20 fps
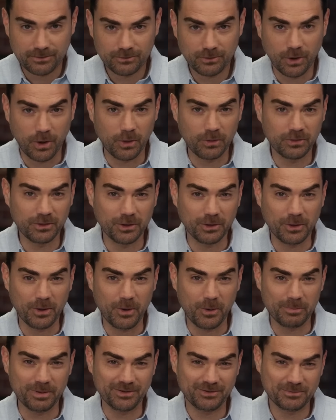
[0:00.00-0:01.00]
to all the little
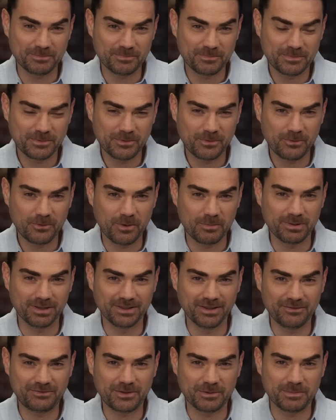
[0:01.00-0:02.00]
homies who have
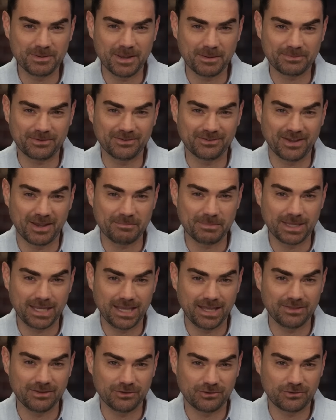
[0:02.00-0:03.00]
been lifting me up since I
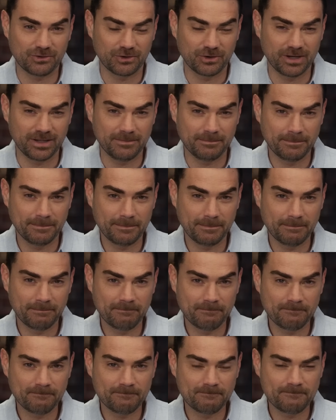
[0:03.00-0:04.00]
began this journey.
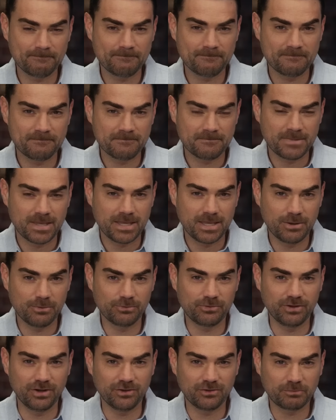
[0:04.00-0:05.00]
It
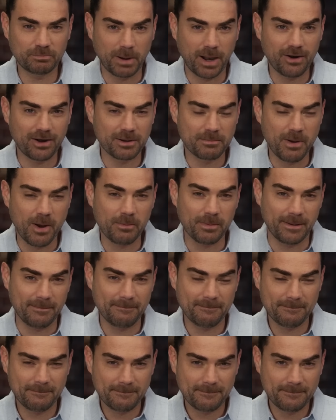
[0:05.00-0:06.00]
was an inspiring moment.
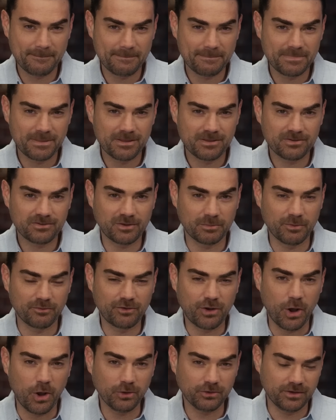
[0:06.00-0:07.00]
Some
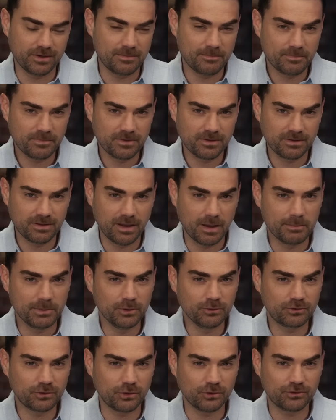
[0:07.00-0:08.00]
have called it a
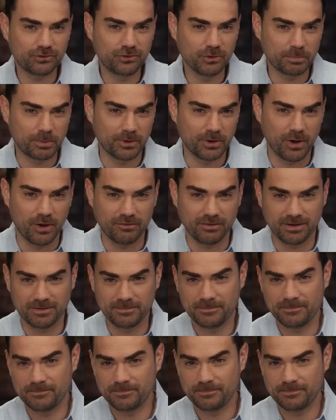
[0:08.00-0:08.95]
musical supernova.